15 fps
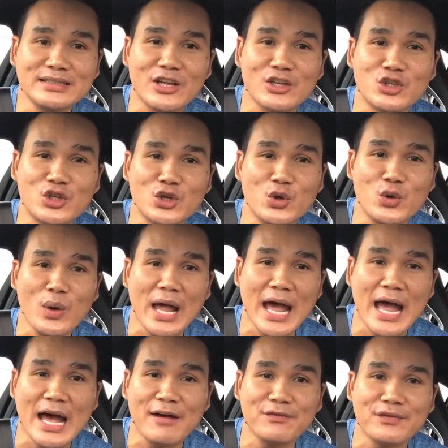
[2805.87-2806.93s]
do you
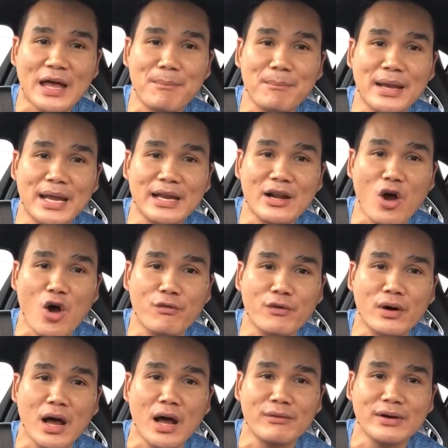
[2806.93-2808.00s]
have that made over
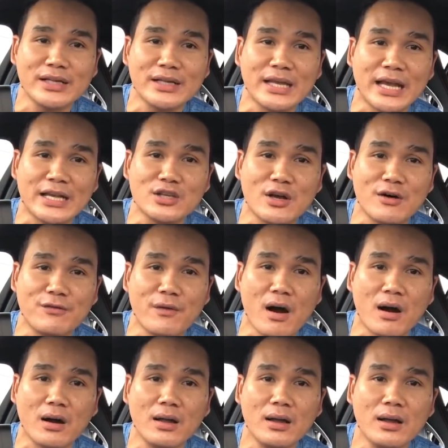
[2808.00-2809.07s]
100K so
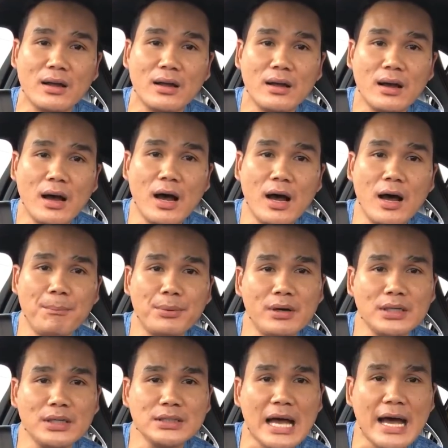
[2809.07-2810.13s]
far?
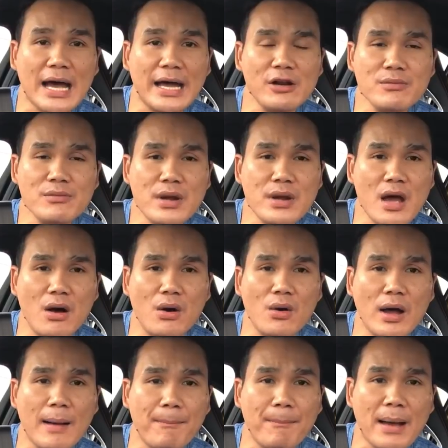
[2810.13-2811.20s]
Brutus, I don't know
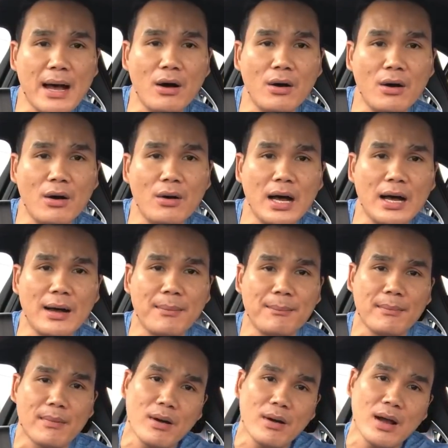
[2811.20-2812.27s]
about, I
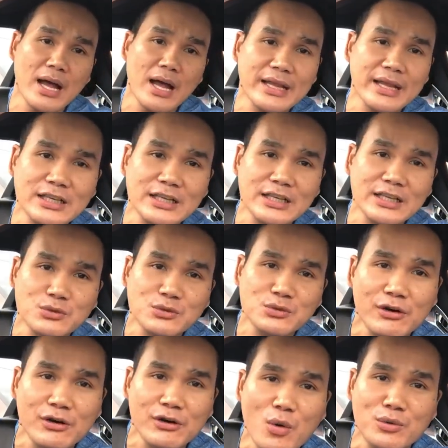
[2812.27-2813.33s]
don't know
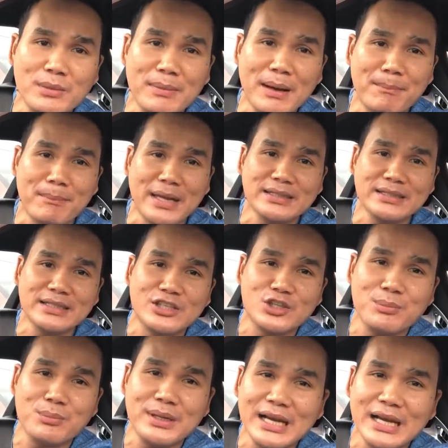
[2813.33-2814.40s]
what you mean by mentee. You
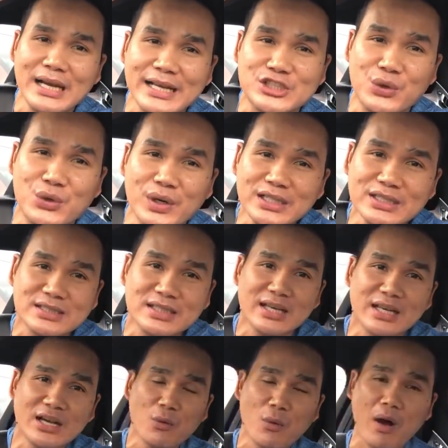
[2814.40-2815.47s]
mean like students?
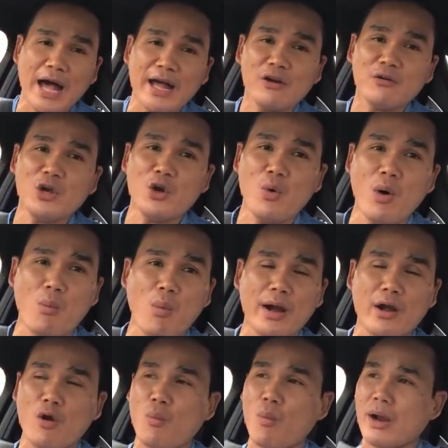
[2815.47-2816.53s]
Well, I don't do a
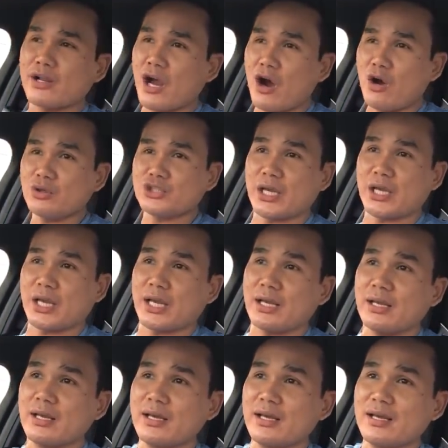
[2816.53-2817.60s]
one-on-one coaching,
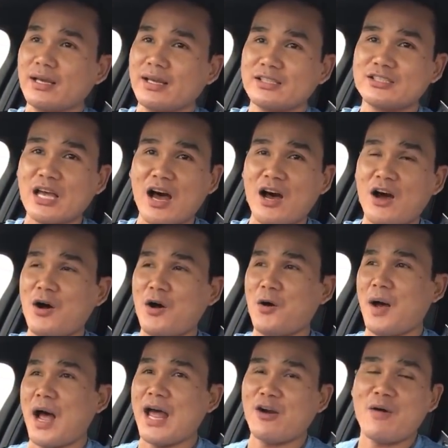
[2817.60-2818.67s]
so
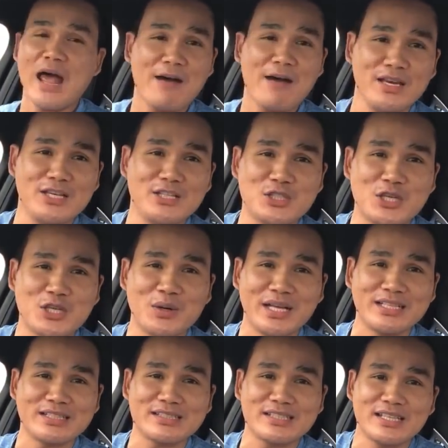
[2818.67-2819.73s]
I don't have any
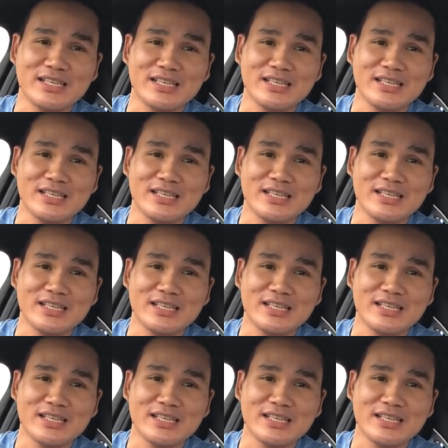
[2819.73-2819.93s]
students.